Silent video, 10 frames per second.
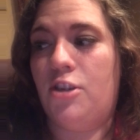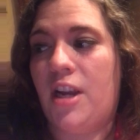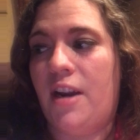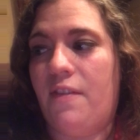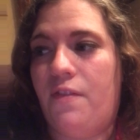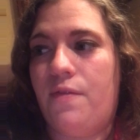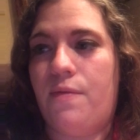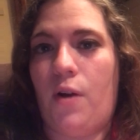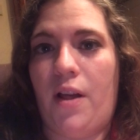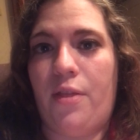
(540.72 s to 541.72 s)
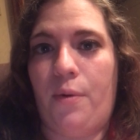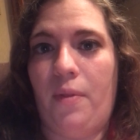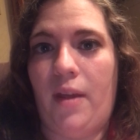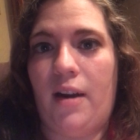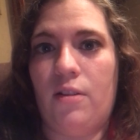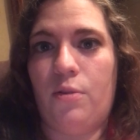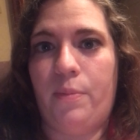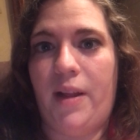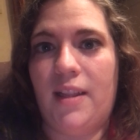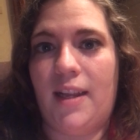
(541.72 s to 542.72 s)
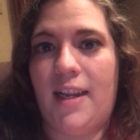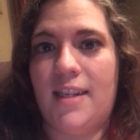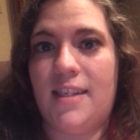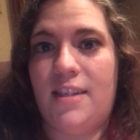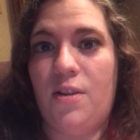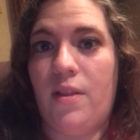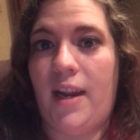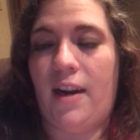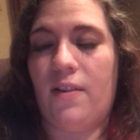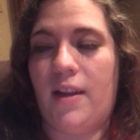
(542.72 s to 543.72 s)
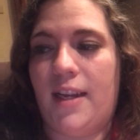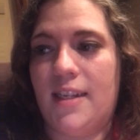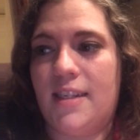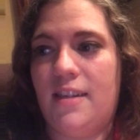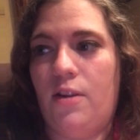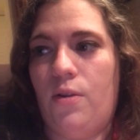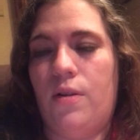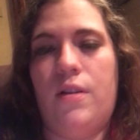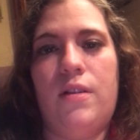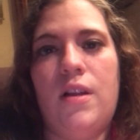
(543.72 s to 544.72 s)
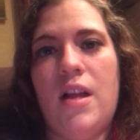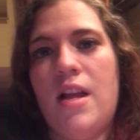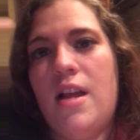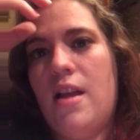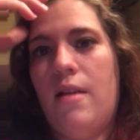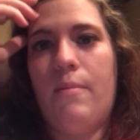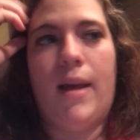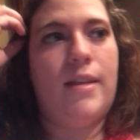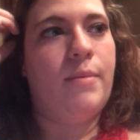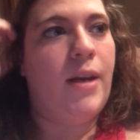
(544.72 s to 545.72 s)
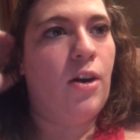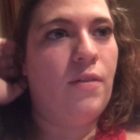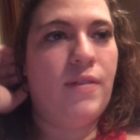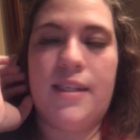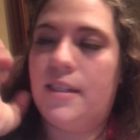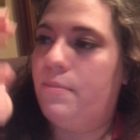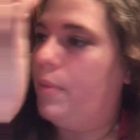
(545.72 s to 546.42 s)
just kind of fought through that a little bit. Like it's still there, like it still makes me nervous,